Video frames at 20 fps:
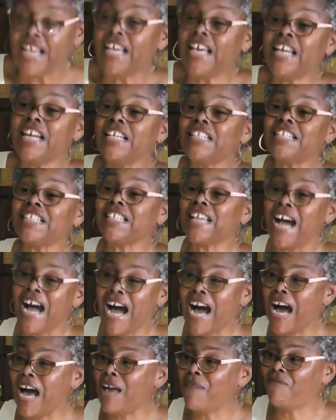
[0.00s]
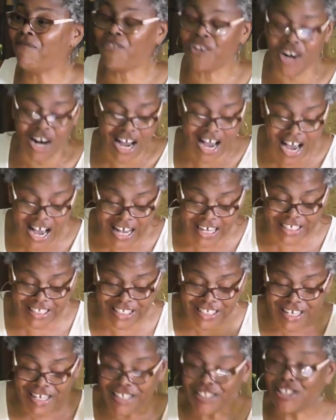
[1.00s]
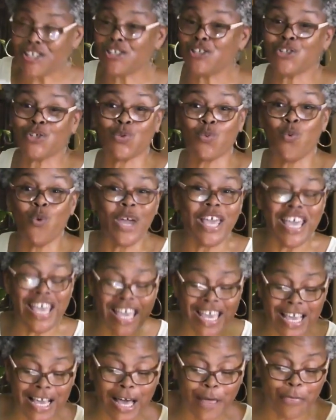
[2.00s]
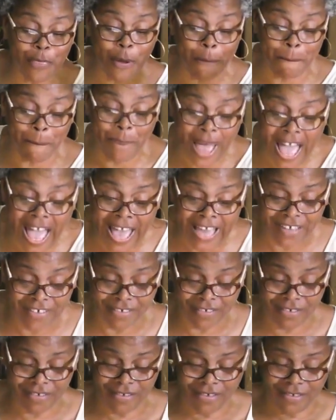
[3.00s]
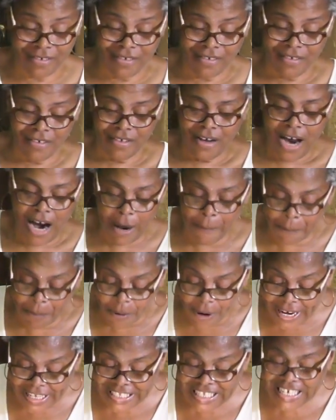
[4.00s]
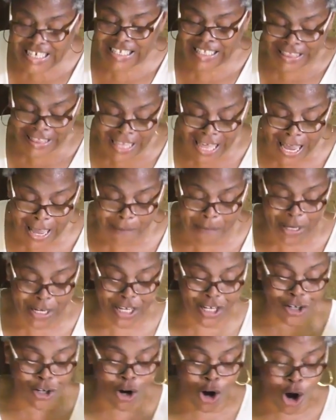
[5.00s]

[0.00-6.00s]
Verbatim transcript: It is time for us to swing the bat. Our present climate and